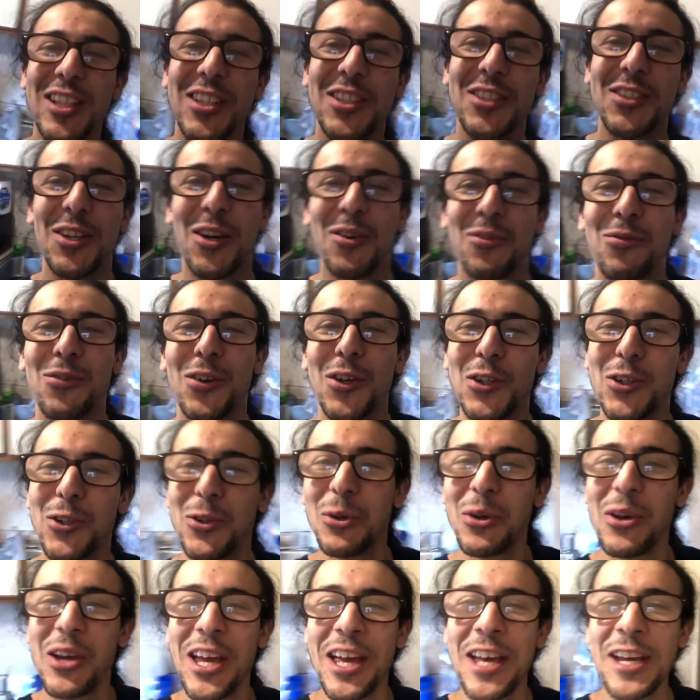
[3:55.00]
is
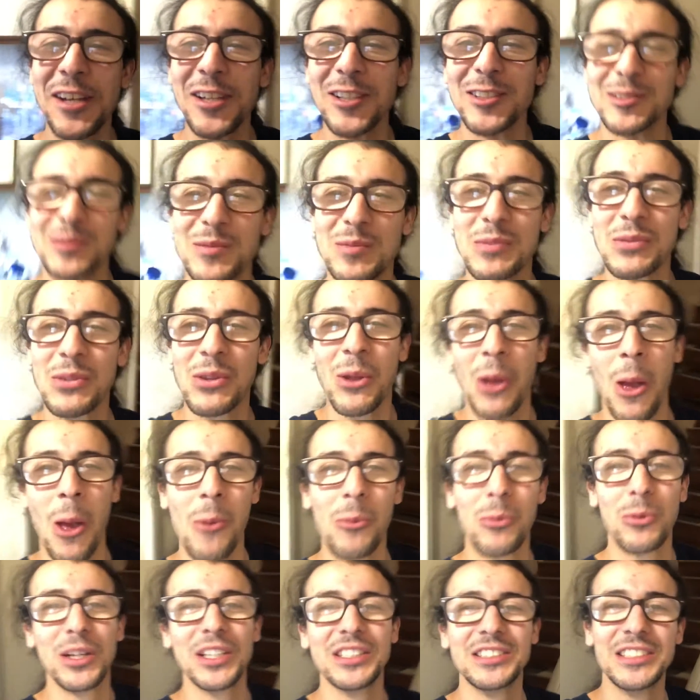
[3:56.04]
officially here.
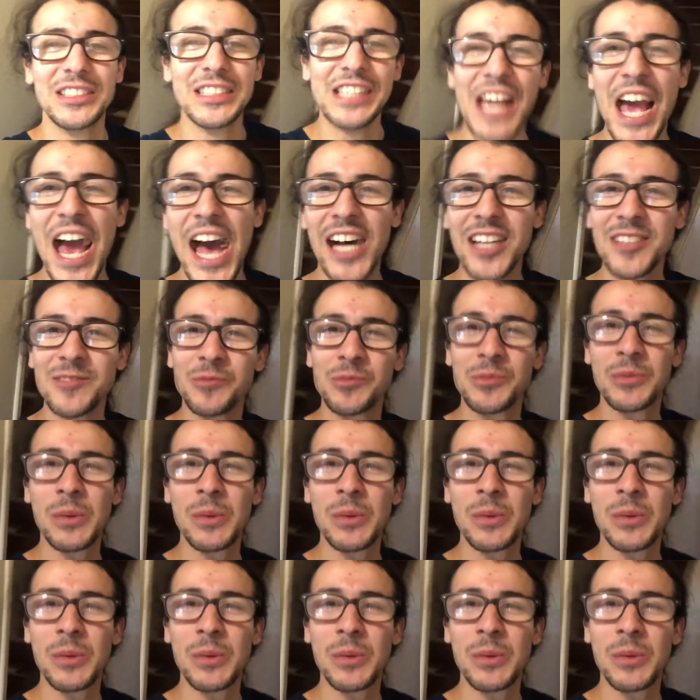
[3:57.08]
Where's he at?